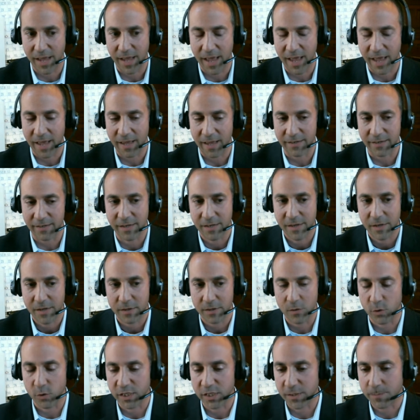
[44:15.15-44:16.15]
And
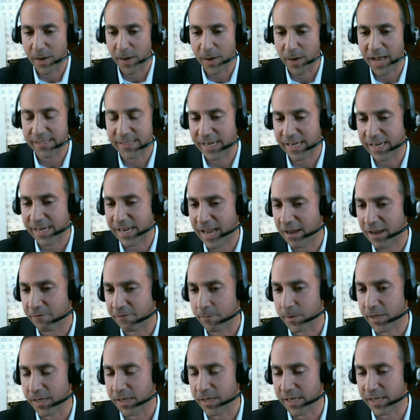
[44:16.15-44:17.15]
the response I got
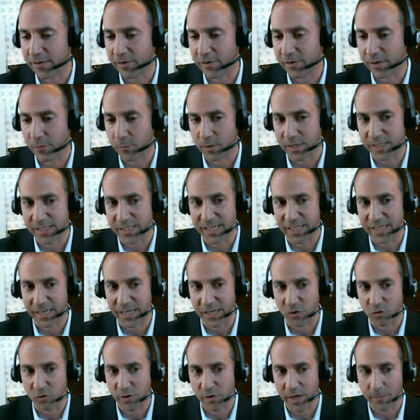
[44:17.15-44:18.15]
from the eatery was
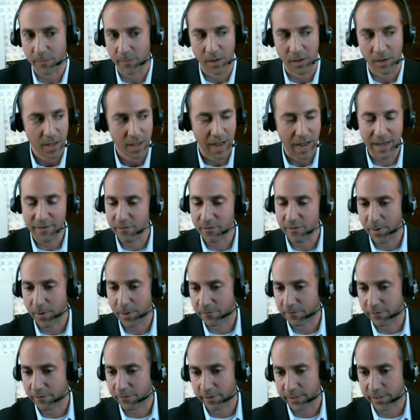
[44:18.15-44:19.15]
incredible. I haven't
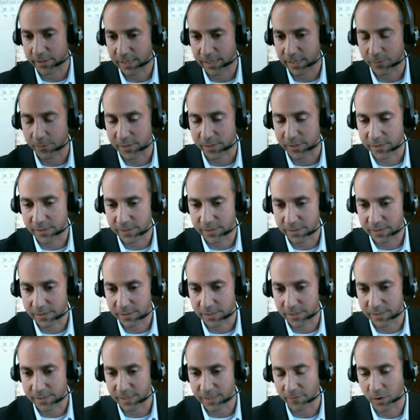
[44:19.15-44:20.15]
paid for a sandwich
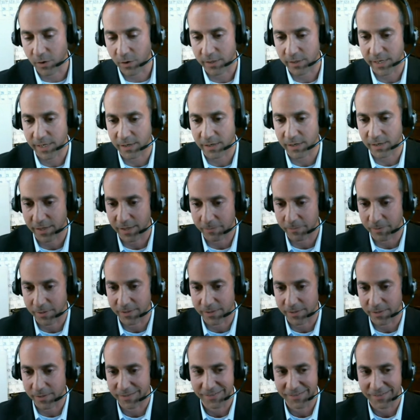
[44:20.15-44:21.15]
since I've gone down to that
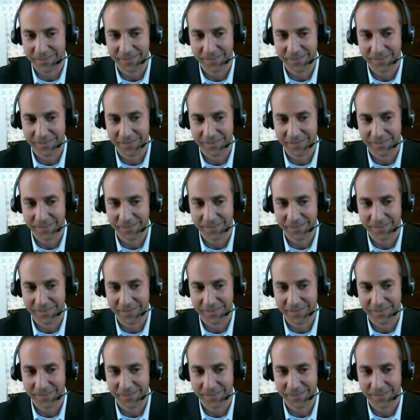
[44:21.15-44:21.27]
place.